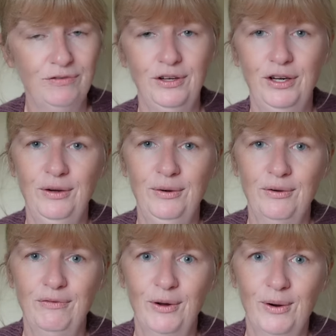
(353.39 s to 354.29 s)
a
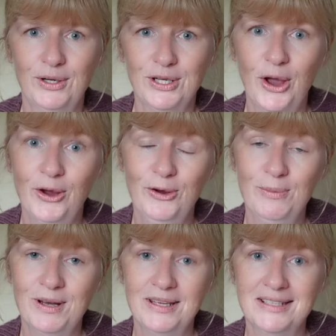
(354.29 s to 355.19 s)
few
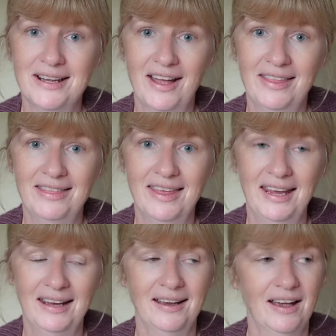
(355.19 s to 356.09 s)
Vlogtobers, I
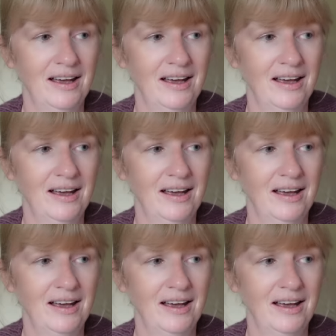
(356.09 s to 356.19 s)
think.